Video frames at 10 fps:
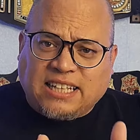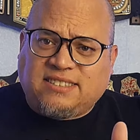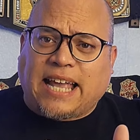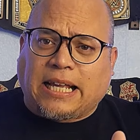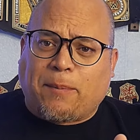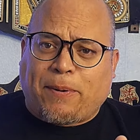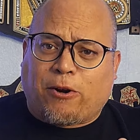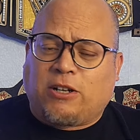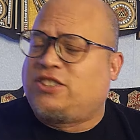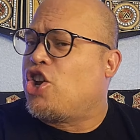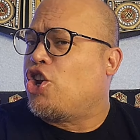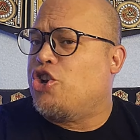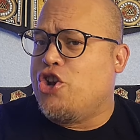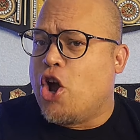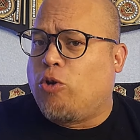a second appearance,
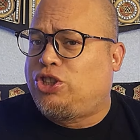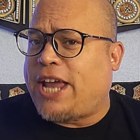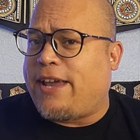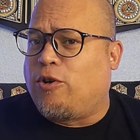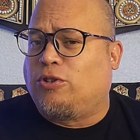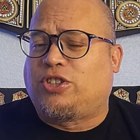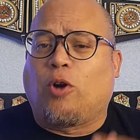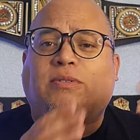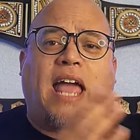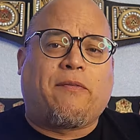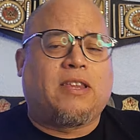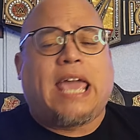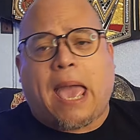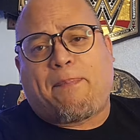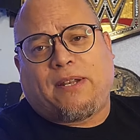no Jey Uso. Definitely
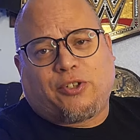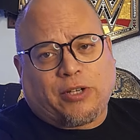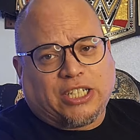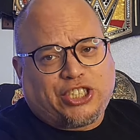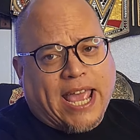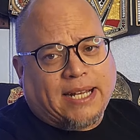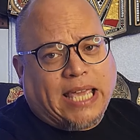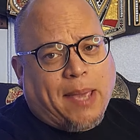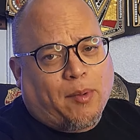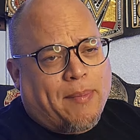happened during the Chad Gable